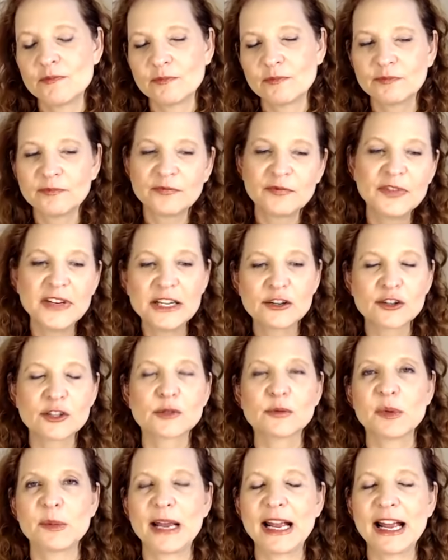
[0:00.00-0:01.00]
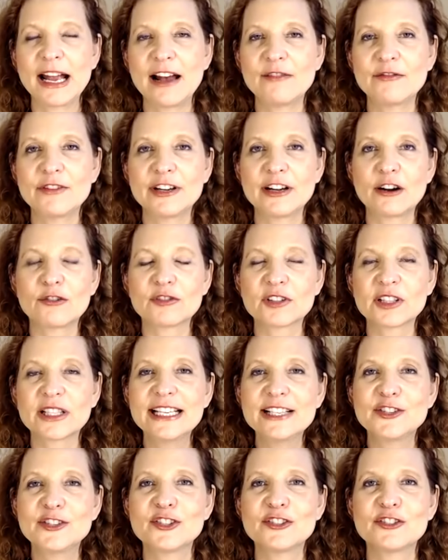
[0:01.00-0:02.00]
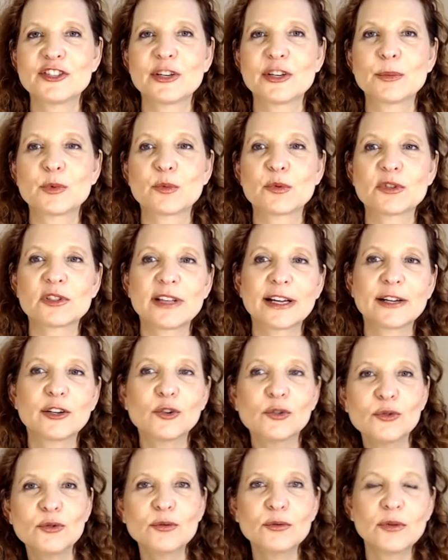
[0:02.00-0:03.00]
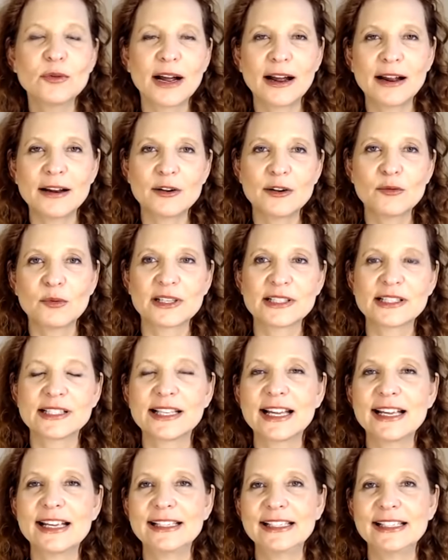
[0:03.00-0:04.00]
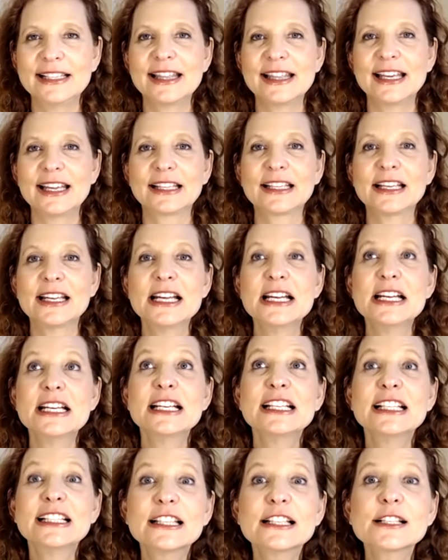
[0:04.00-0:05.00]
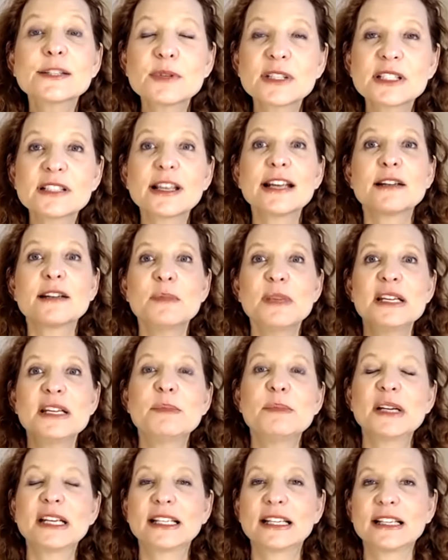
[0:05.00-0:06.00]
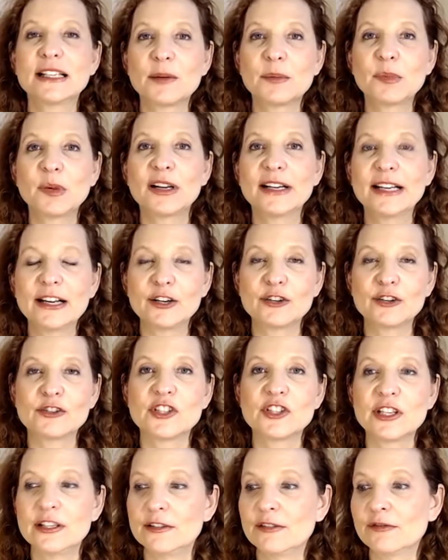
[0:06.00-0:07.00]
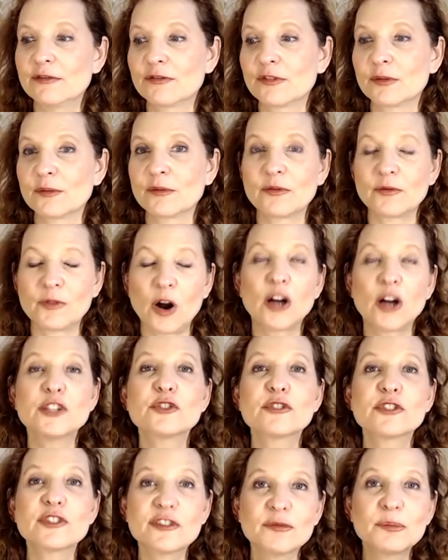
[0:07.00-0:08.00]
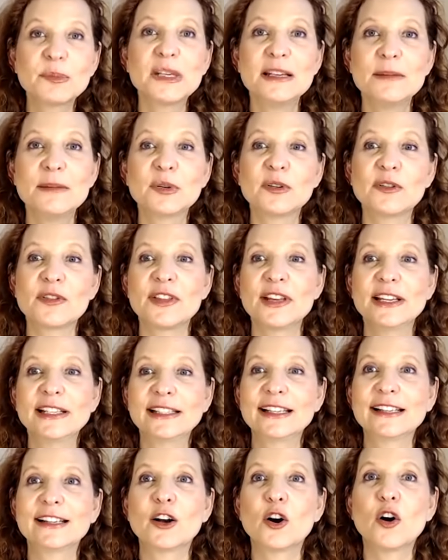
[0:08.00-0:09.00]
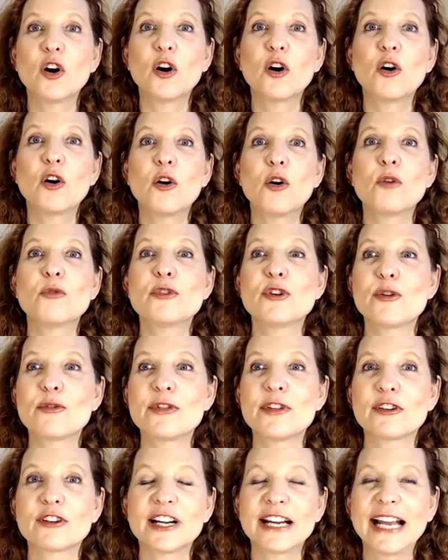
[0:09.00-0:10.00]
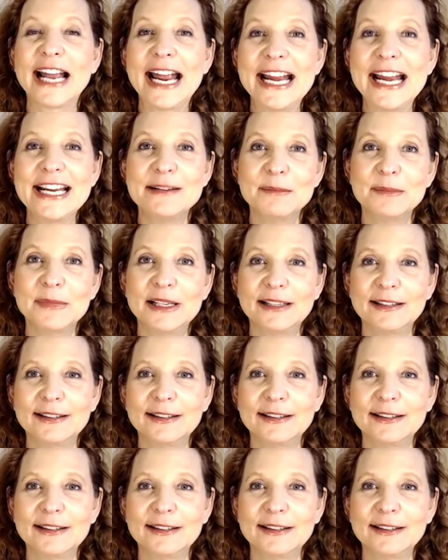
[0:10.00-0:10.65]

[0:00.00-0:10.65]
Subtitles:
fears we may have in our relationships where like, ooh, I don't want to say anything. This was like me picking up on energy for hundreds of people thinking, oh no, they're going to hate me.